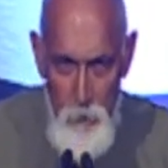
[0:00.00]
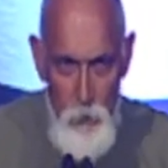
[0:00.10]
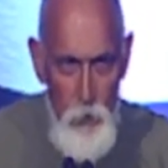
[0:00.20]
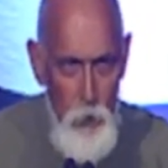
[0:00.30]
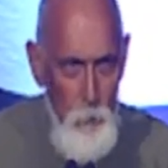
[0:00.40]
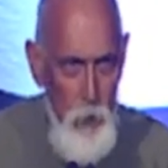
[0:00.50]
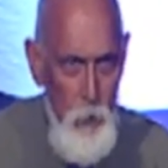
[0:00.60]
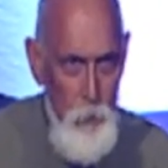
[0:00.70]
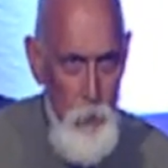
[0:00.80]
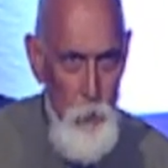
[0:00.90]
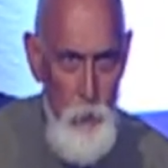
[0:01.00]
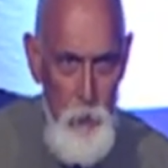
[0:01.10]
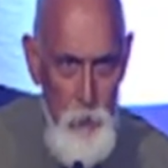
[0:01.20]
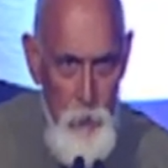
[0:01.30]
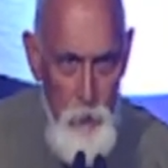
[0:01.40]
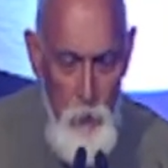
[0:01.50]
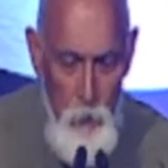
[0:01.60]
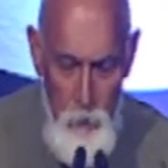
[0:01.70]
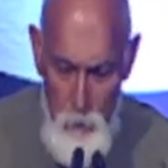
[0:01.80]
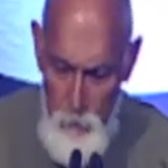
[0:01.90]
sleeping on the streets at
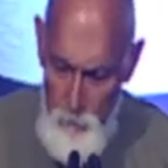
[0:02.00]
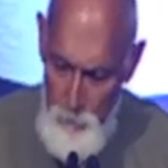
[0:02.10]
night.